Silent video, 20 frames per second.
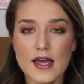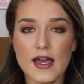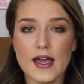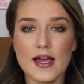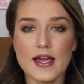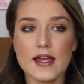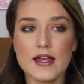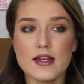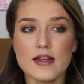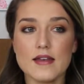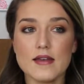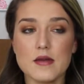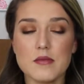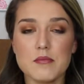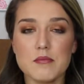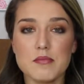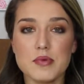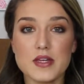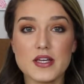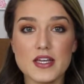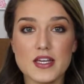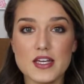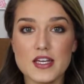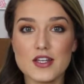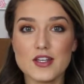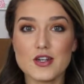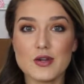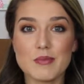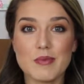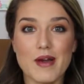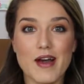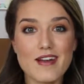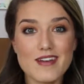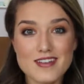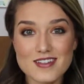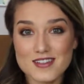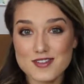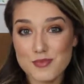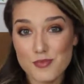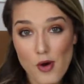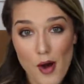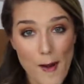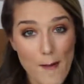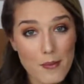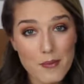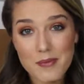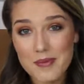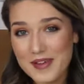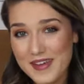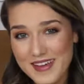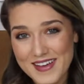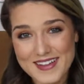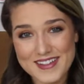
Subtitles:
And B, your body's probably